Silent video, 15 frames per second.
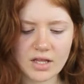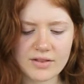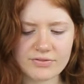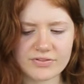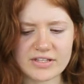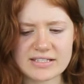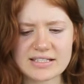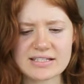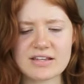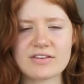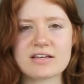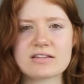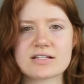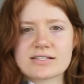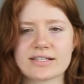This is the
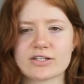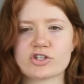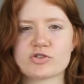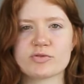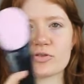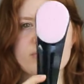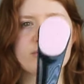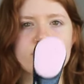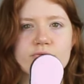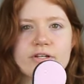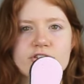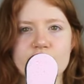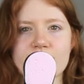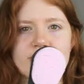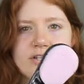thing that's you're supposed to be able to
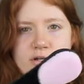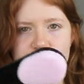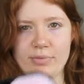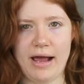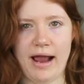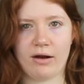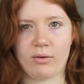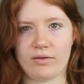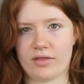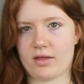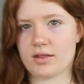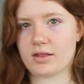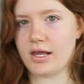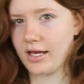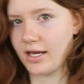reach around to your back with
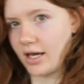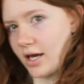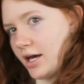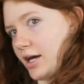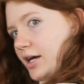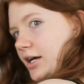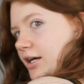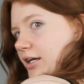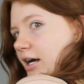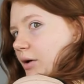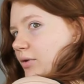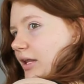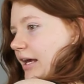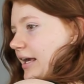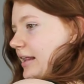it and go
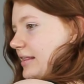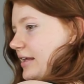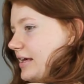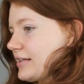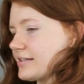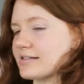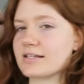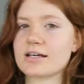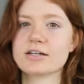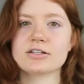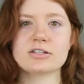like this.